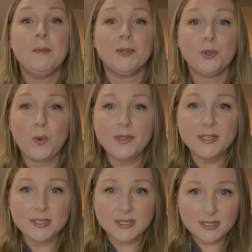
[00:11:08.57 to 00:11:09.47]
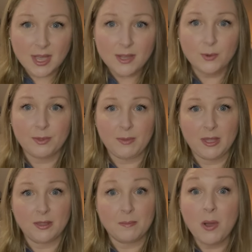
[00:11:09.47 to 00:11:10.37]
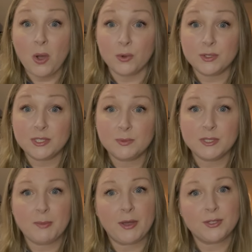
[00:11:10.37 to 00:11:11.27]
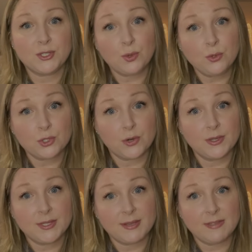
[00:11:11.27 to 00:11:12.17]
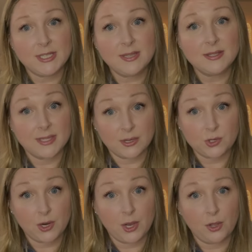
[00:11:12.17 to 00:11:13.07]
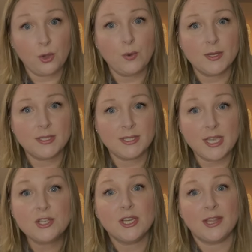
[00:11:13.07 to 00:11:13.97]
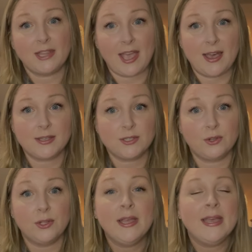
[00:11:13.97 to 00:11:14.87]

but the one that stuck with me the most was about a soldier in the 17th century who was stationed at the castle.